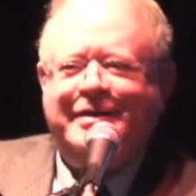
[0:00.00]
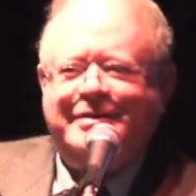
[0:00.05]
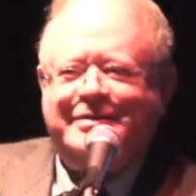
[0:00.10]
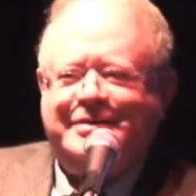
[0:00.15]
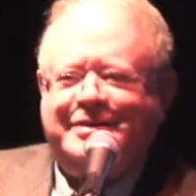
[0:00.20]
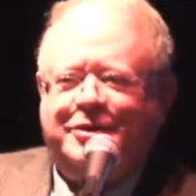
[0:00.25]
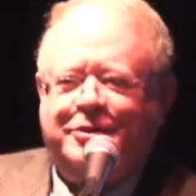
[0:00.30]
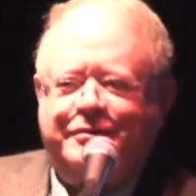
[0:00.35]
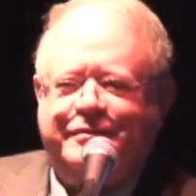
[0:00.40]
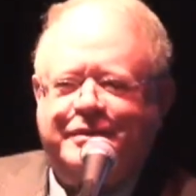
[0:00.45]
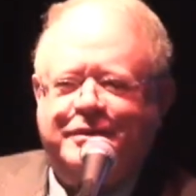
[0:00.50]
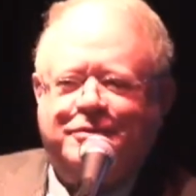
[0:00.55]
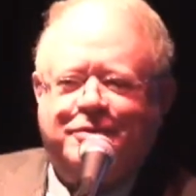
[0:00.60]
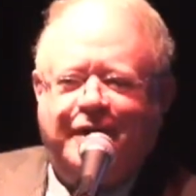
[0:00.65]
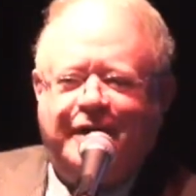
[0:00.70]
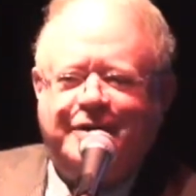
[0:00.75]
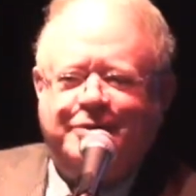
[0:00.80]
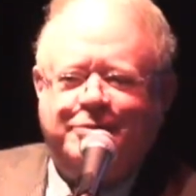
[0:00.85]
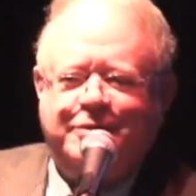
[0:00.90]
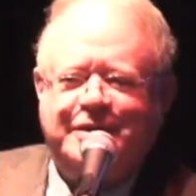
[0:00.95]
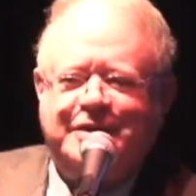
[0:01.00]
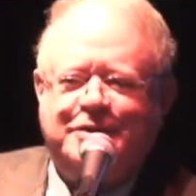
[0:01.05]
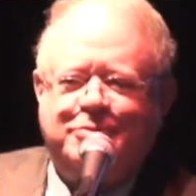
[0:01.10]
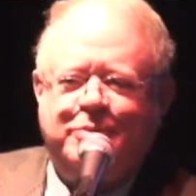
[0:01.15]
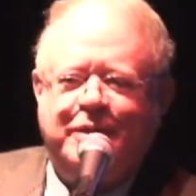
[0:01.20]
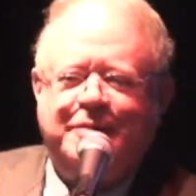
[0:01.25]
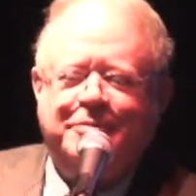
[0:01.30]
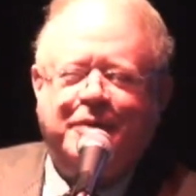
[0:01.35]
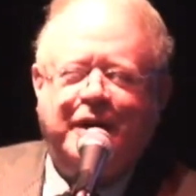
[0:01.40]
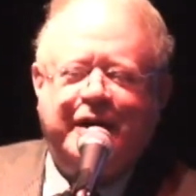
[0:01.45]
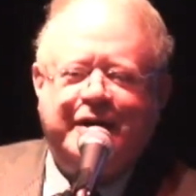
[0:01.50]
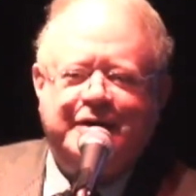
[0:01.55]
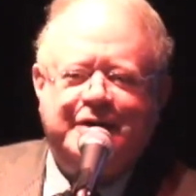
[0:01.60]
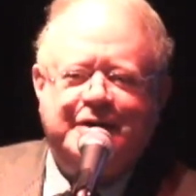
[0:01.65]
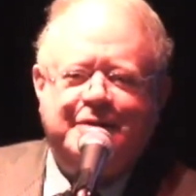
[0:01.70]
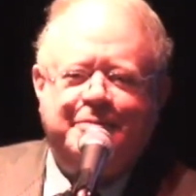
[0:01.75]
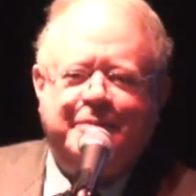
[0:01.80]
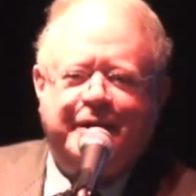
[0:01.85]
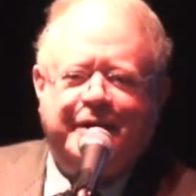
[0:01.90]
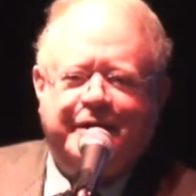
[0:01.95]
So if you try to reach me by
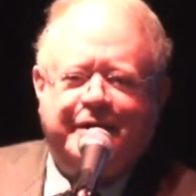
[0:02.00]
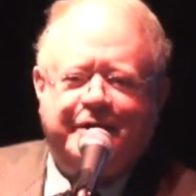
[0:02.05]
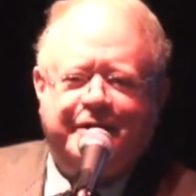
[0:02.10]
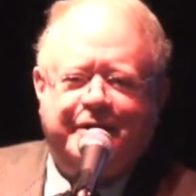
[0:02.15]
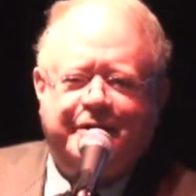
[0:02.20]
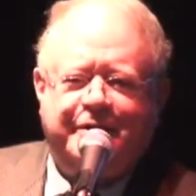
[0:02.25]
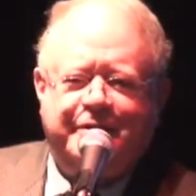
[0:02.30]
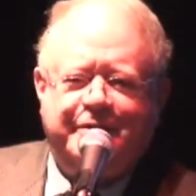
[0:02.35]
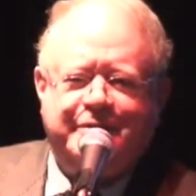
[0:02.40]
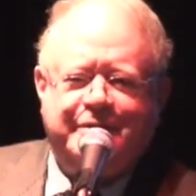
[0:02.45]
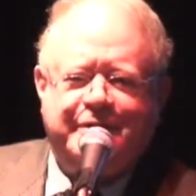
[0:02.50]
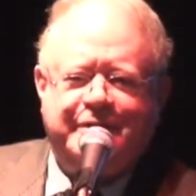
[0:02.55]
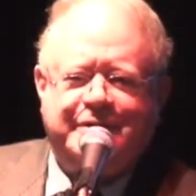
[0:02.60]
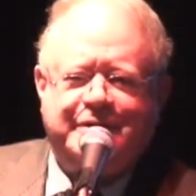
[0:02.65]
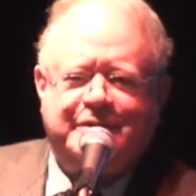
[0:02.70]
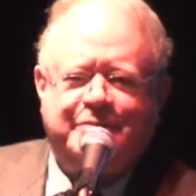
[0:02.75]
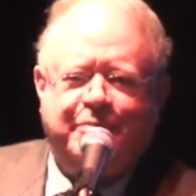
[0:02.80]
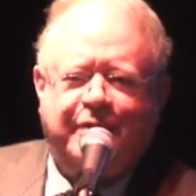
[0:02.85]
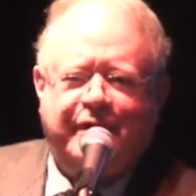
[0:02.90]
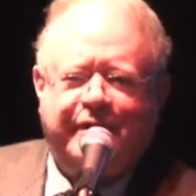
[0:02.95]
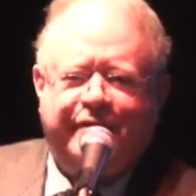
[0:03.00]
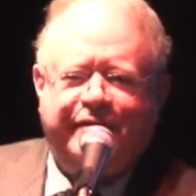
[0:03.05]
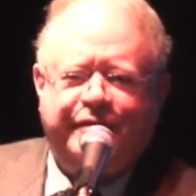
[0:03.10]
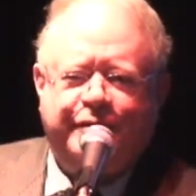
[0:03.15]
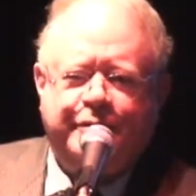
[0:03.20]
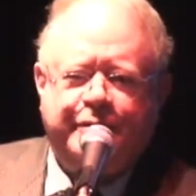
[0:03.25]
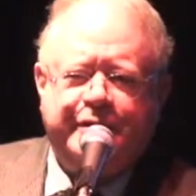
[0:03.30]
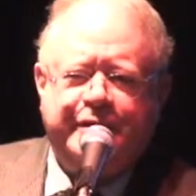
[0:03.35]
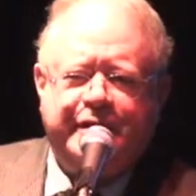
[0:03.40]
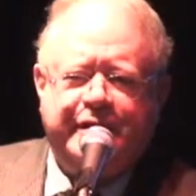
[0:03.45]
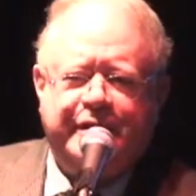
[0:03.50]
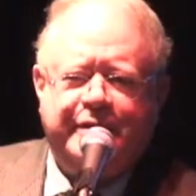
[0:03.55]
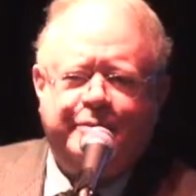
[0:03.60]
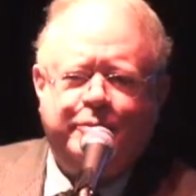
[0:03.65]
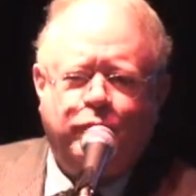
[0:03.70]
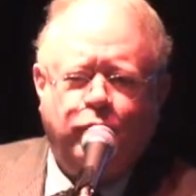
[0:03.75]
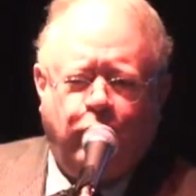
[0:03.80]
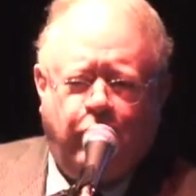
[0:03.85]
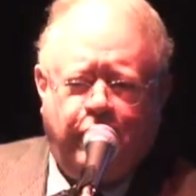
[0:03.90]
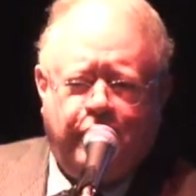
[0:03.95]
email, it's my full
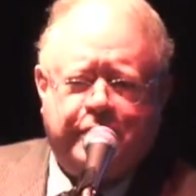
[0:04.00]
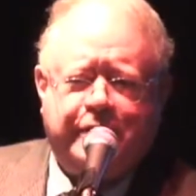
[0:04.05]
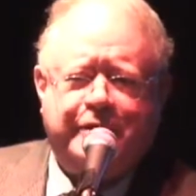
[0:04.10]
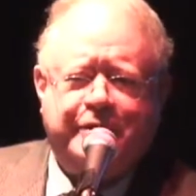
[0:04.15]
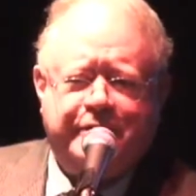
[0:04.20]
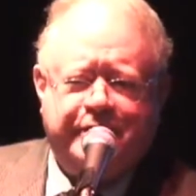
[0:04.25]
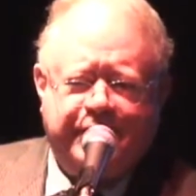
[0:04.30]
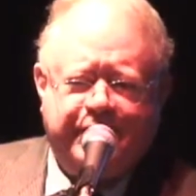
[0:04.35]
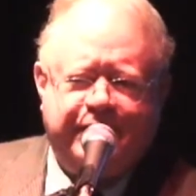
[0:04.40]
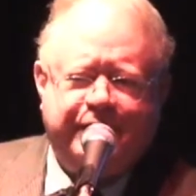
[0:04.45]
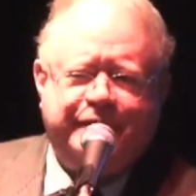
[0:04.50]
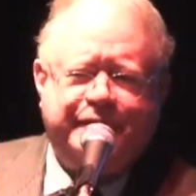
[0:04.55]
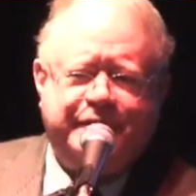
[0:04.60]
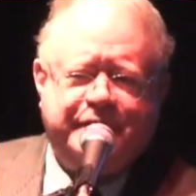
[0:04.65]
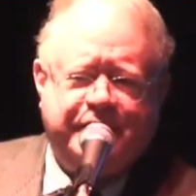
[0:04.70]
name, Walker F.